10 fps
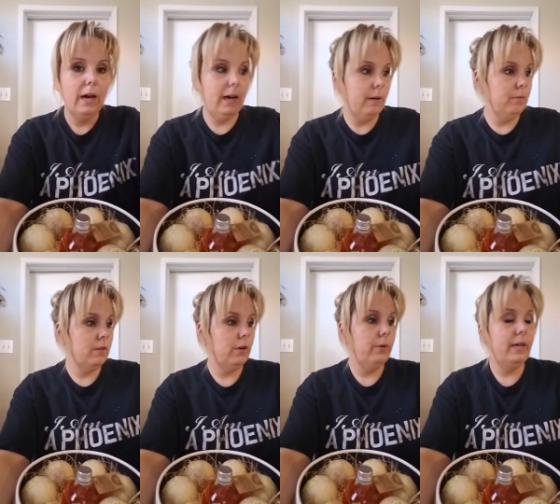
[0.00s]
Um,
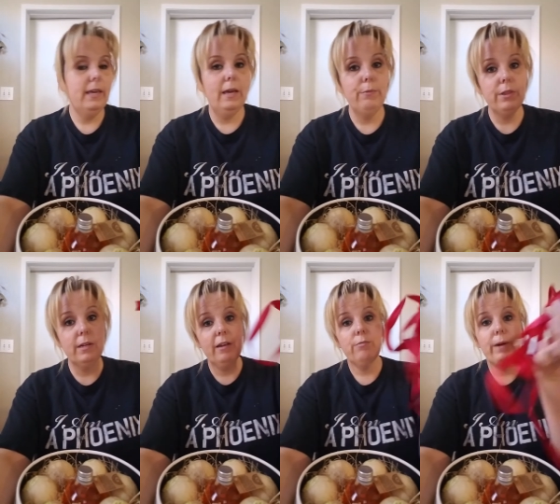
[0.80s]
so it came with
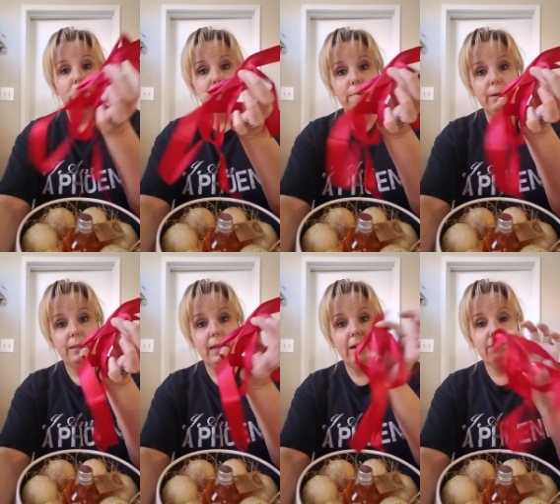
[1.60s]
a nice wrapping
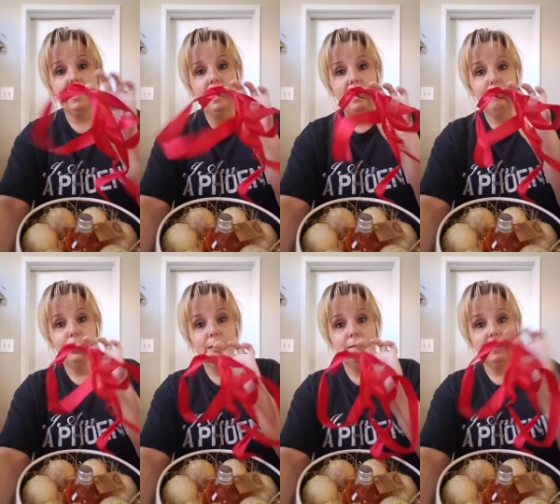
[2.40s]
around the outside. I
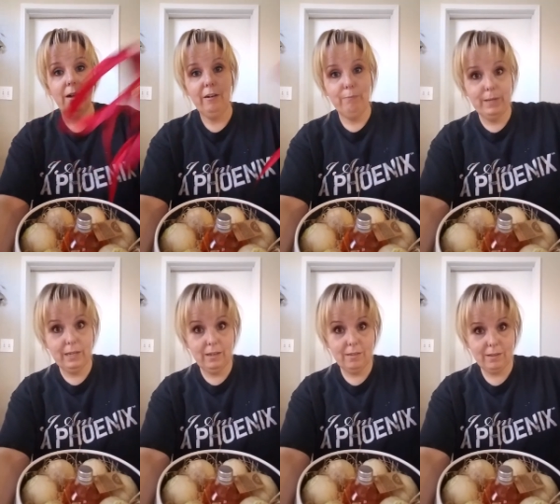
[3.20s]
peeled it off
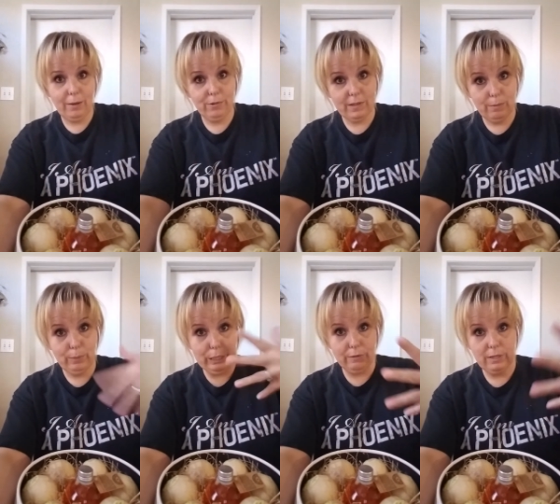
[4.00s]
because I was
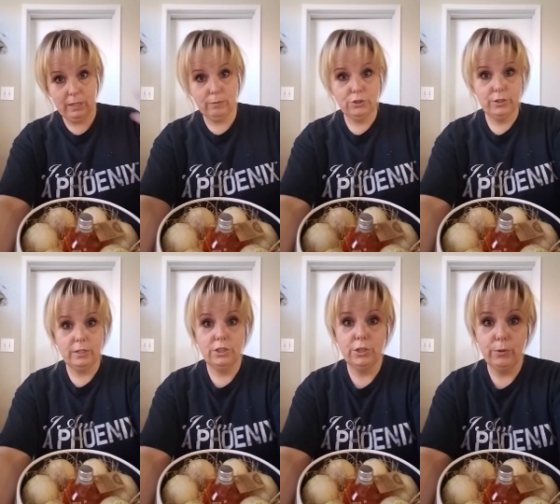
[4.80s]
unboxing and I was
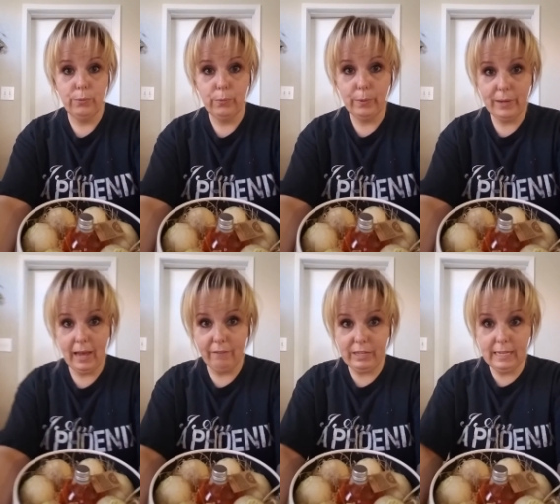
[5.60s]
trying to show what we
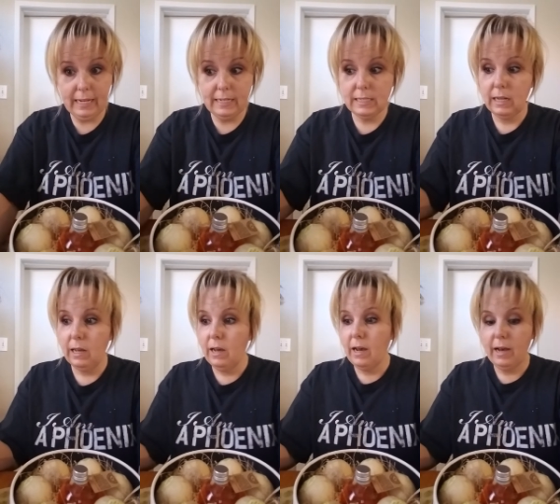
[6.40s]
have in it.
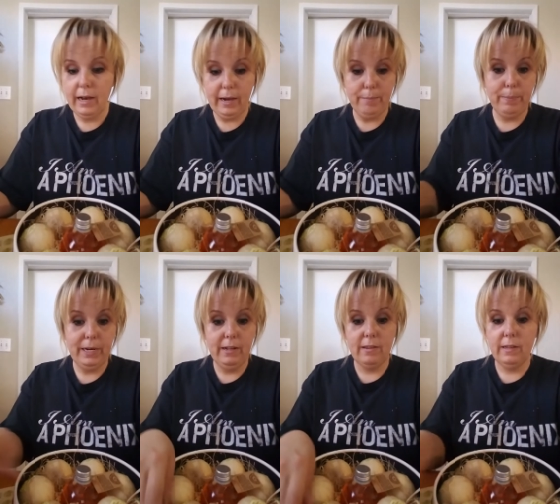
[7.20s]
Um,
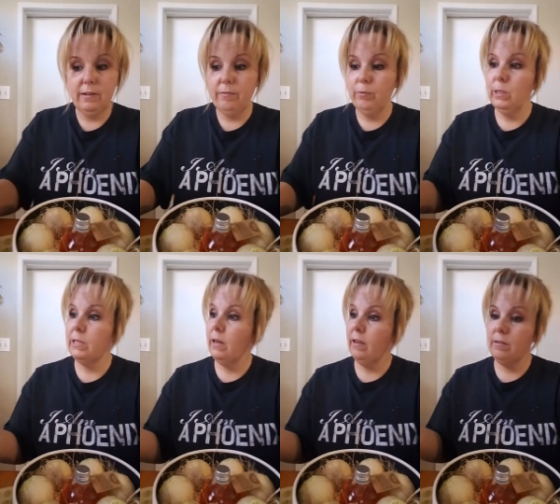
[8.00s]
but it's a
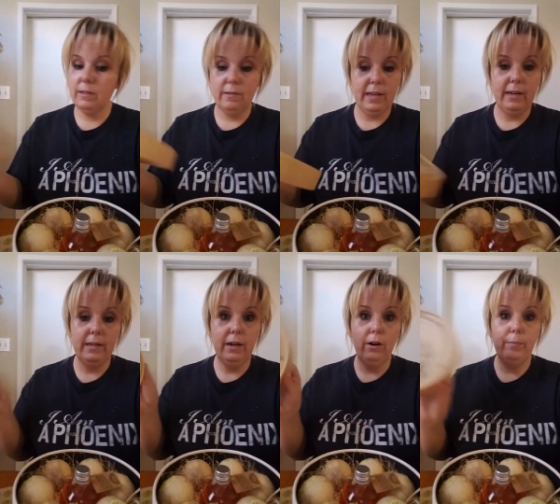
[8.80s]
really nice set here.